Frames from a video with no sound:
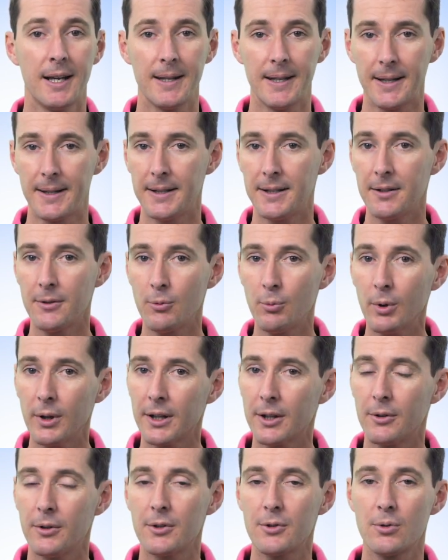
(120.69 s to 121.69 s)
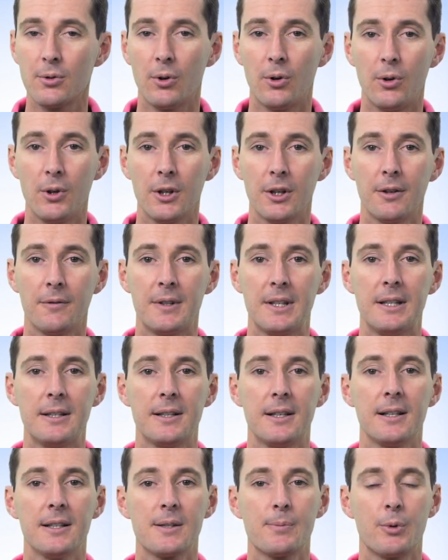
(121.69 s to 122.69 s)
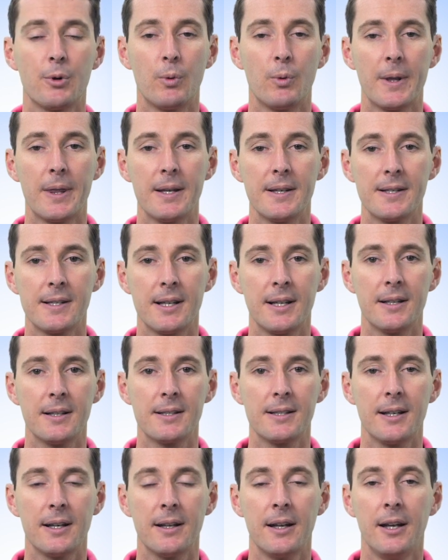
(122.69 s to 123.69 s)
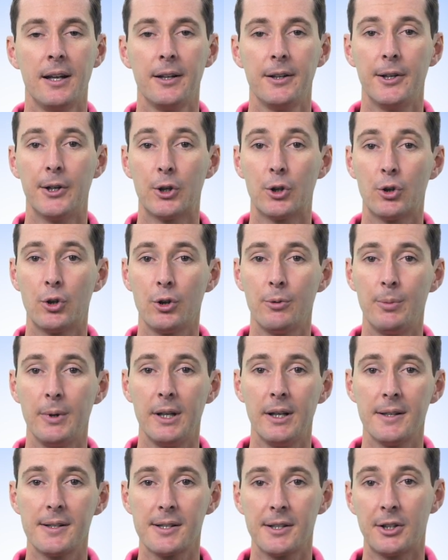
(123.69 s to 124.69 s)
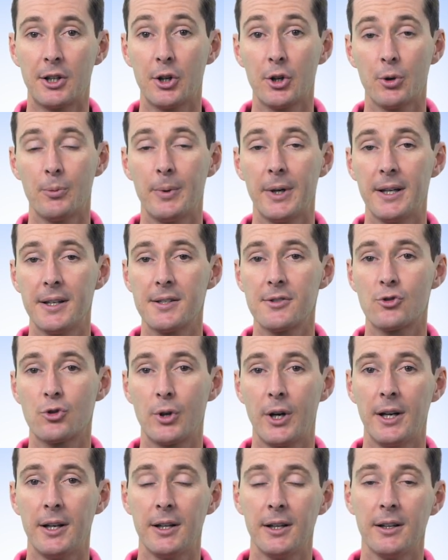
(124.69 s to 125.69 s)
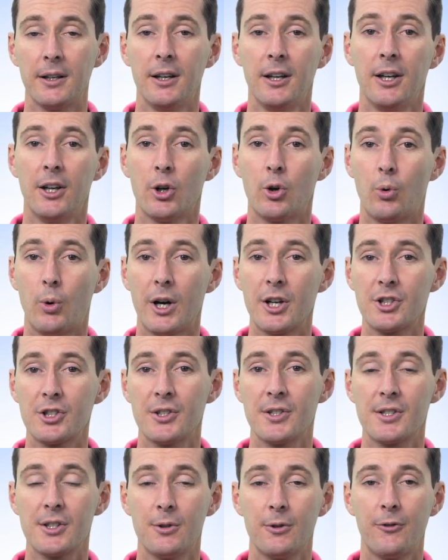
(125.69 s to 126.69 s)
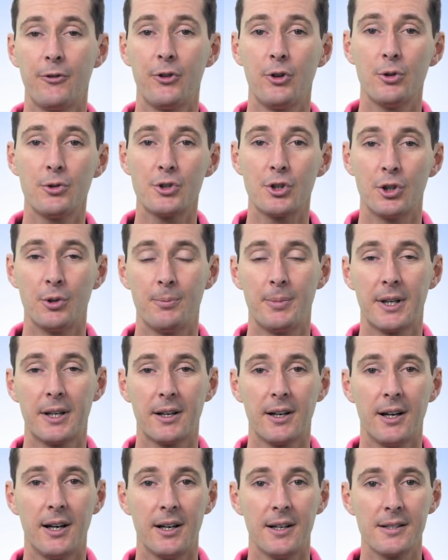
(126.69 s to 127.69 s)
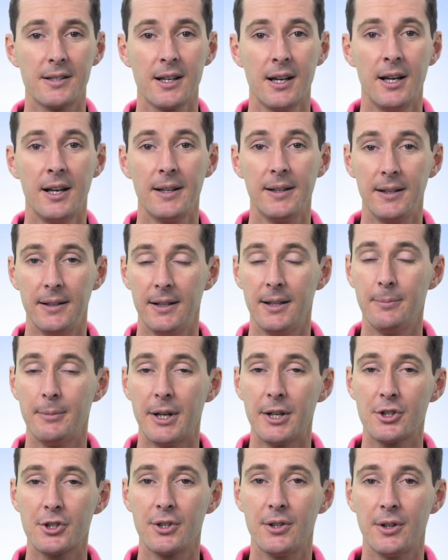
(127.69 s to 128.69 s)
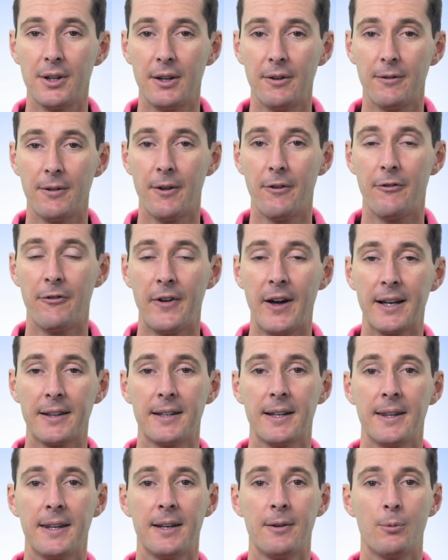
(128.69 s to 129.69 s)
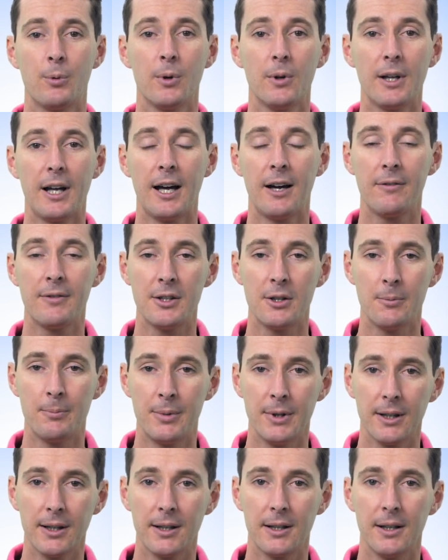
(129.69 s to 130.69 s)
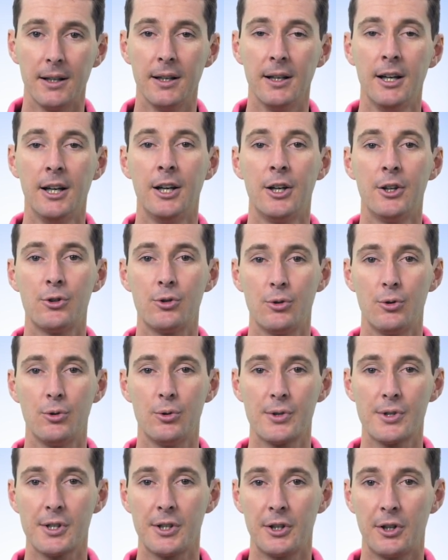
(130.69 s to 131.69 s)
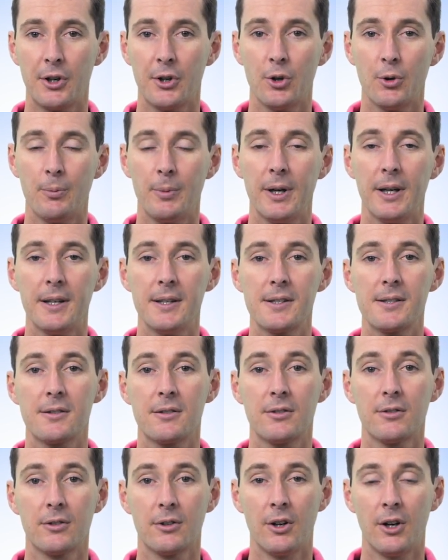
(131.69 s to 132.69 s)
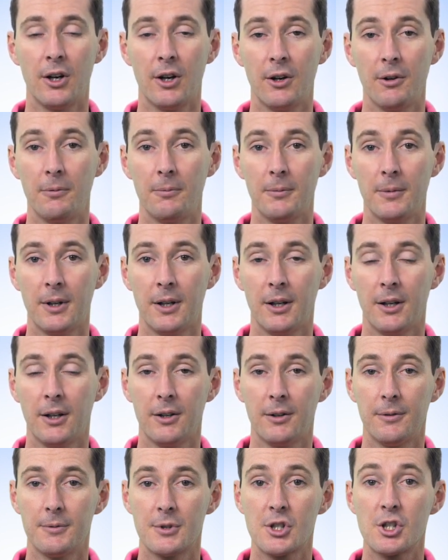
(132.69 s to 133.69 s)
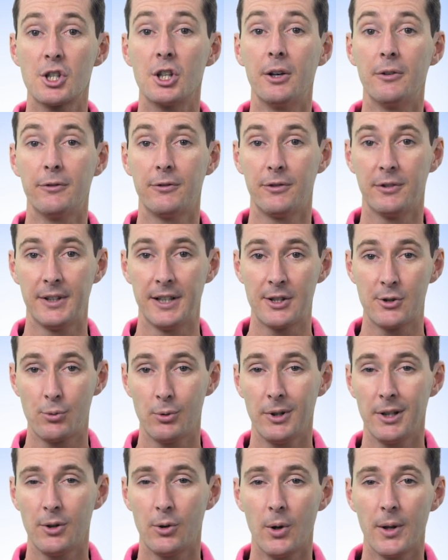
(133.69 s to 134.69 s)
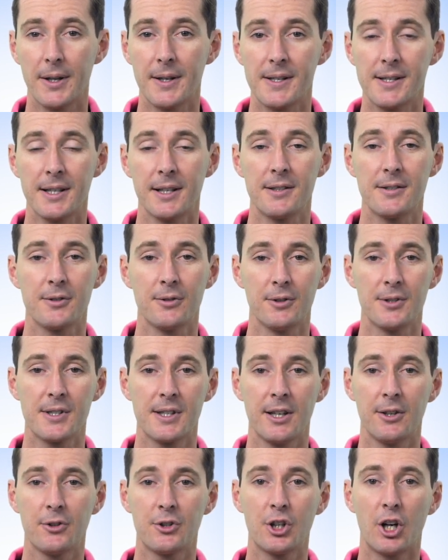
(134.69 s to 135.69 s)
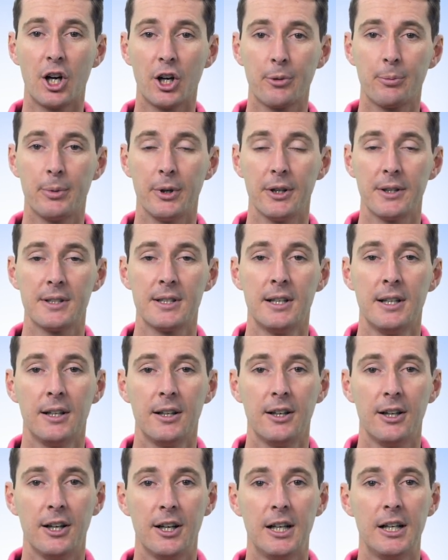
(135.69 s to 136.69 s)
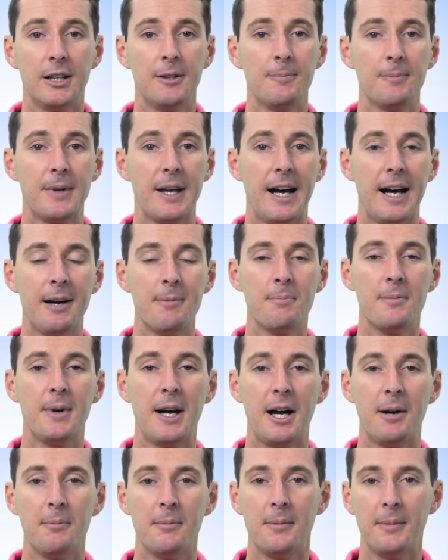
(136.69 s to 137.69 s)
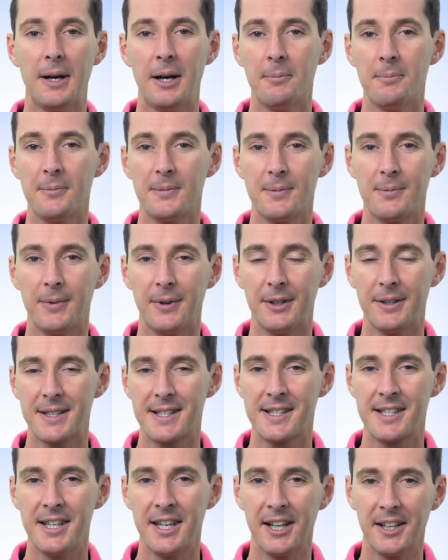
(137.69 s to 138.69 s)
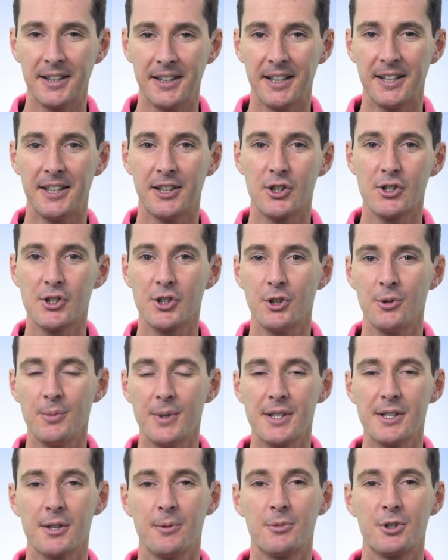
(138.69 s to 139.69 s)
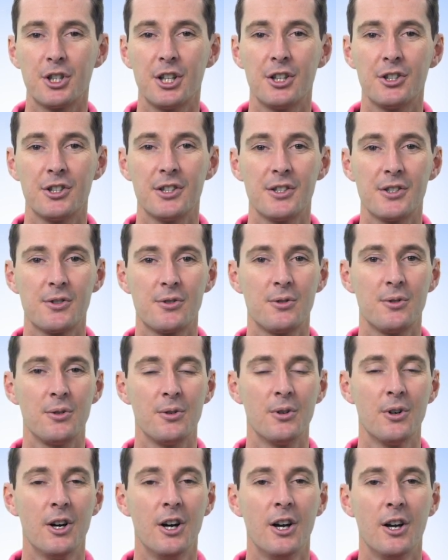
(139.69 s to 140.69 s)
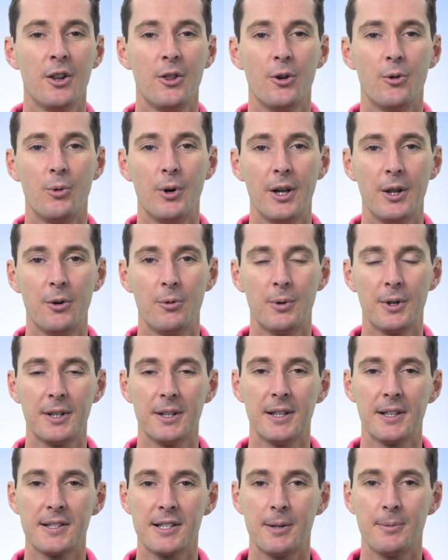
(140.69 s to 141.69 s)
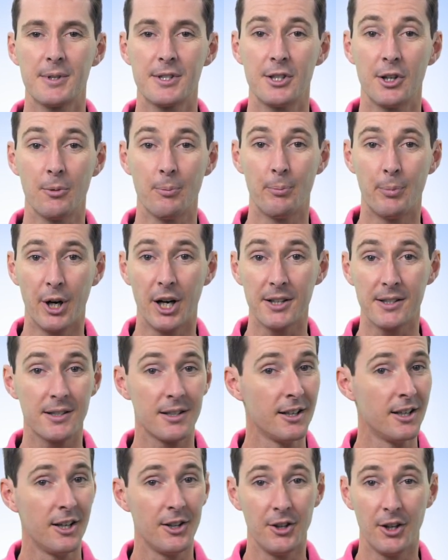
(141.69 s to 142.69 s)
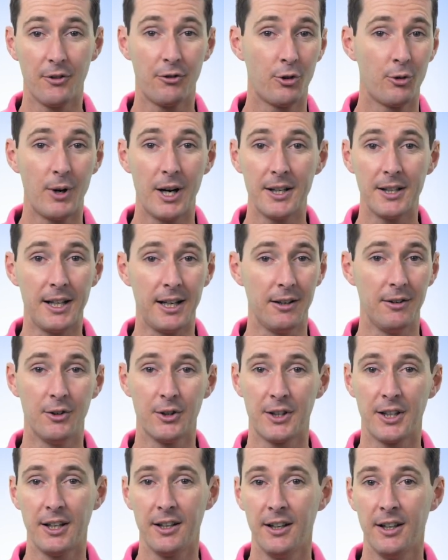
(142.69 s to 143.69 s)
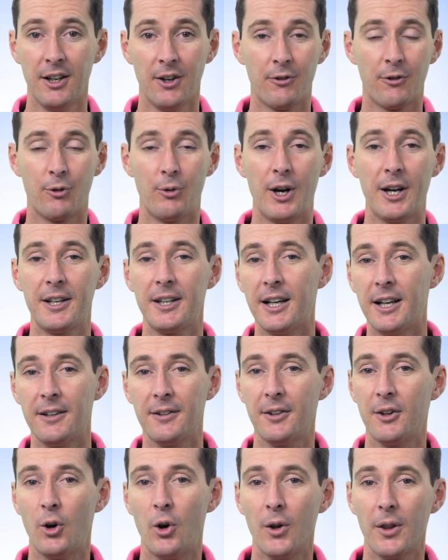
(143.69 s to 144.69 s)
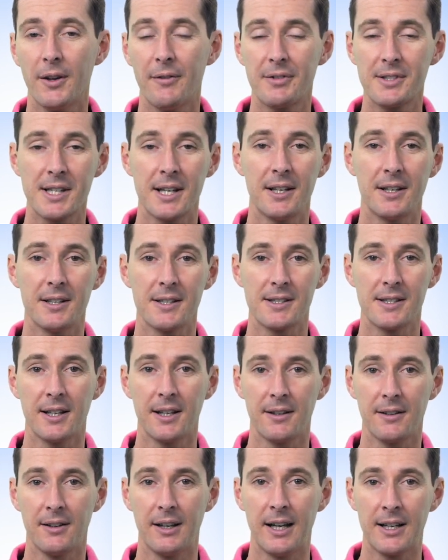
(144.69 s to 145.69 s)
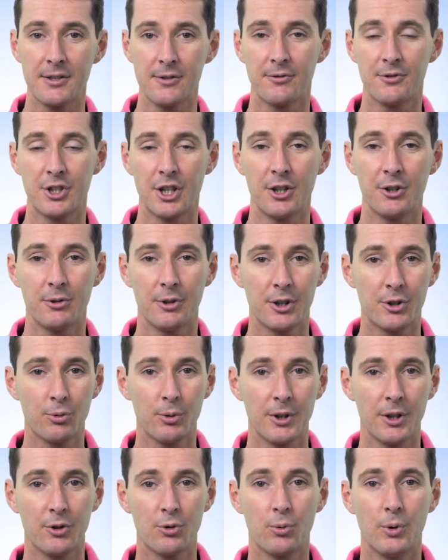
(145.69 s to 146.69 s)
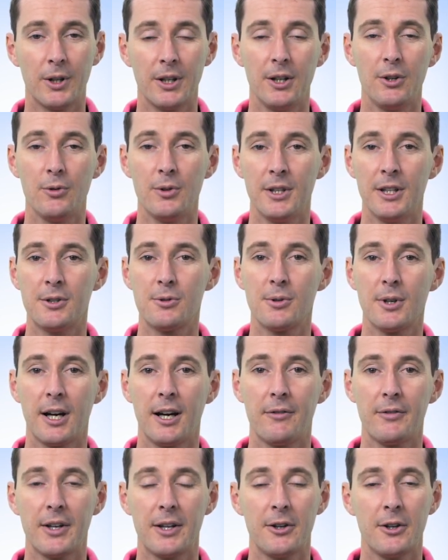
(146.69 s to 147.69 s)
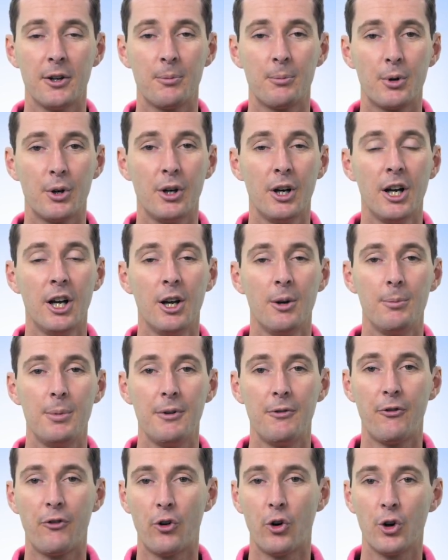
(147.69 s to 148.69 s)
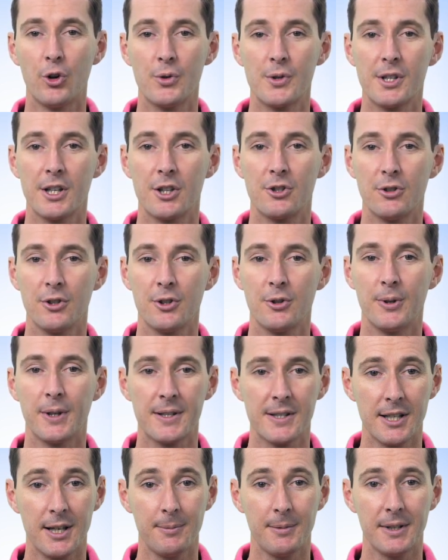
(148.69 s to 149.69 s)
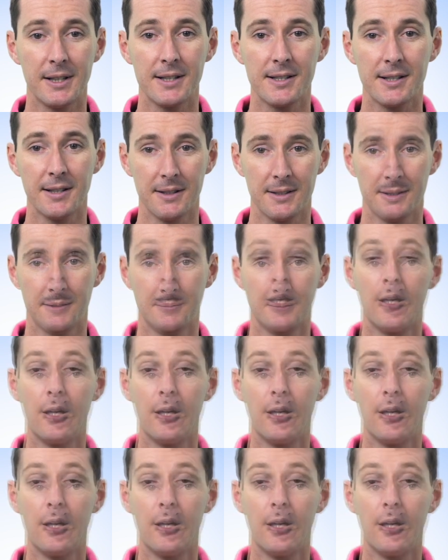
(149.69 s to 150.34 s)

Now, they didn't really go into a whole lot of details, what they said is that there could be scenario-based training questions in the future because they did mention the, the, fact that they will have the ability to do scenario-based um, stuff. That's really all they said. So it's kind of dark, but um, I'm, I'm, I'm seeing that there's going to be some changes to the way the written exam is done, but not for right now, okay? For right now, all they've said is that as of January 2020, you need to have that number before you schedule your exam and that's it.